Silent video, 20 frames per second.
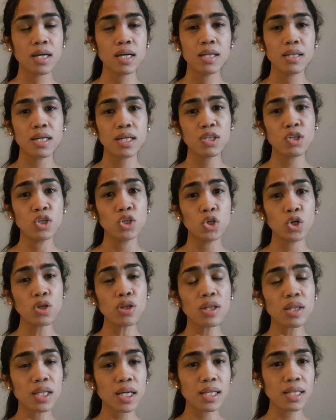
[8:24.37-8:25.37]
that you
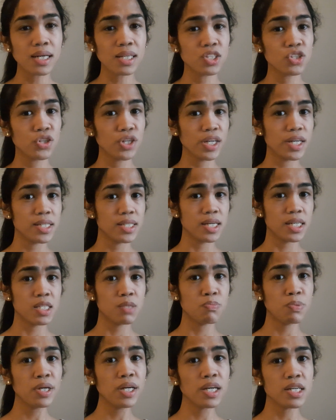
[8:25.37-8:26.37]
don't need a 3 years
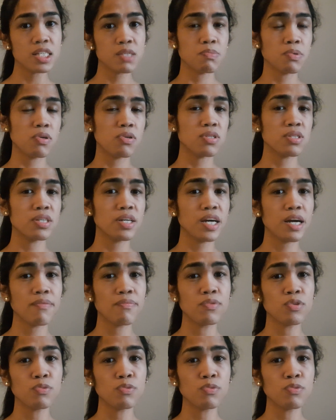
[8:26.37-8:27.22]
experience because they have